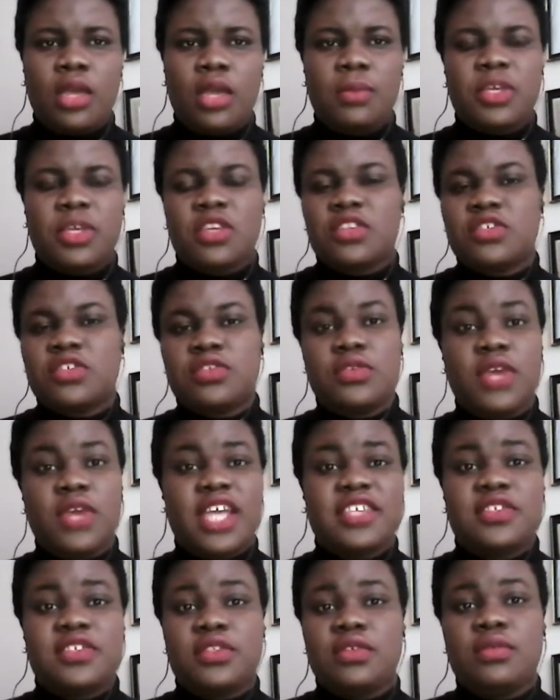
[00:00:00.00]
Because you
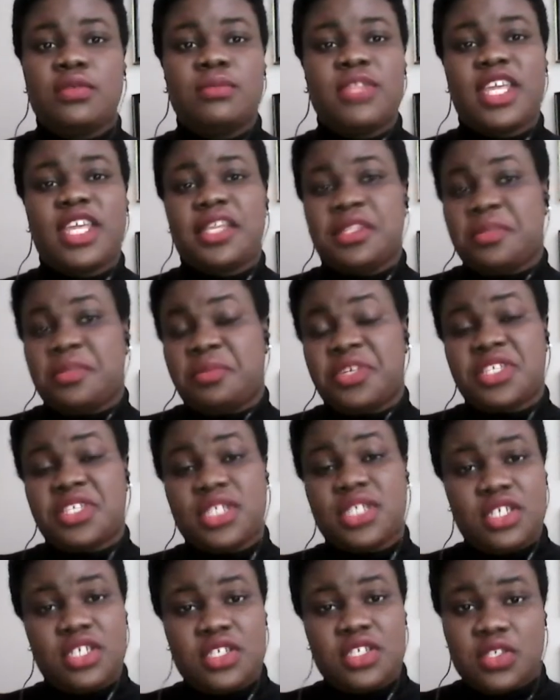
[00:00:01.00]
assume that the
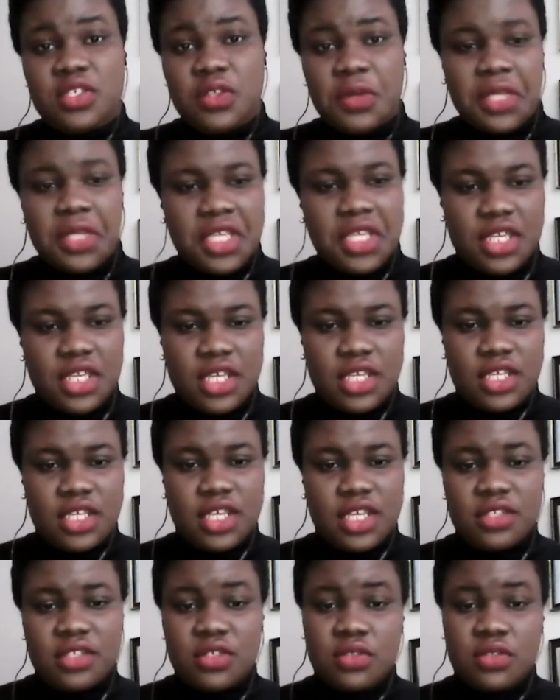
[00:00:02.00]
person is not Canadian.